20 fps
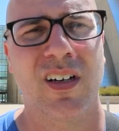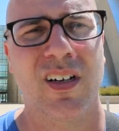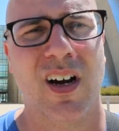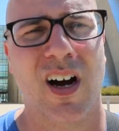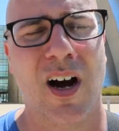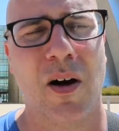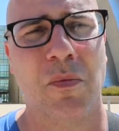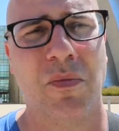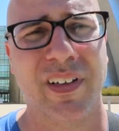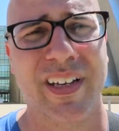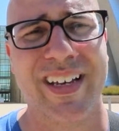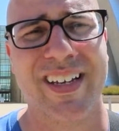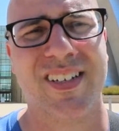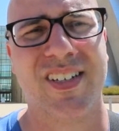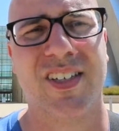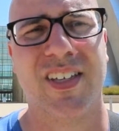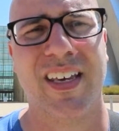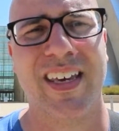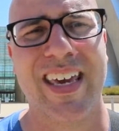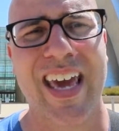um,
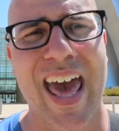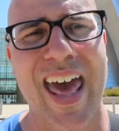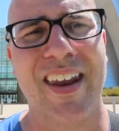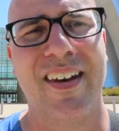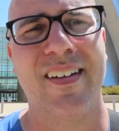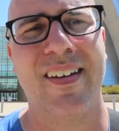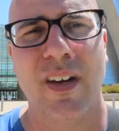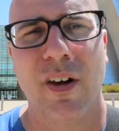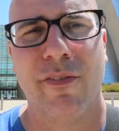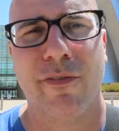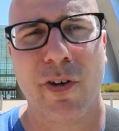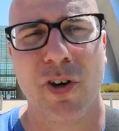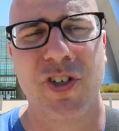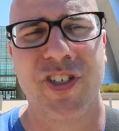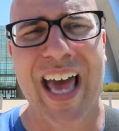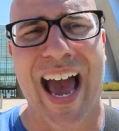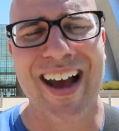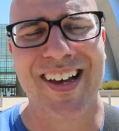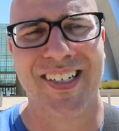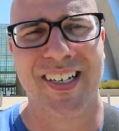list to get
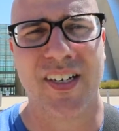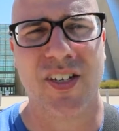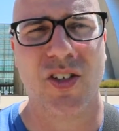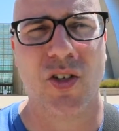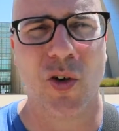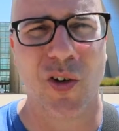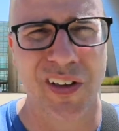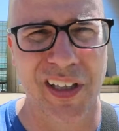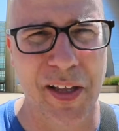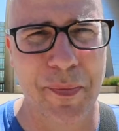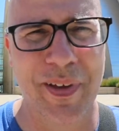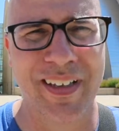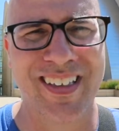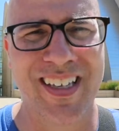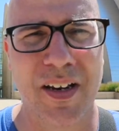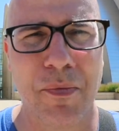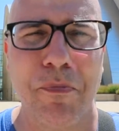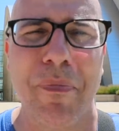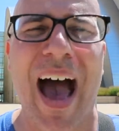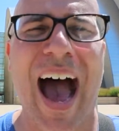first access to a
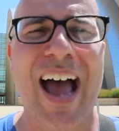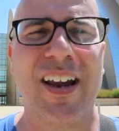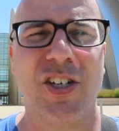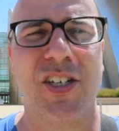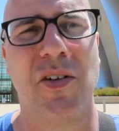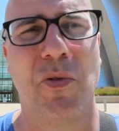limited batch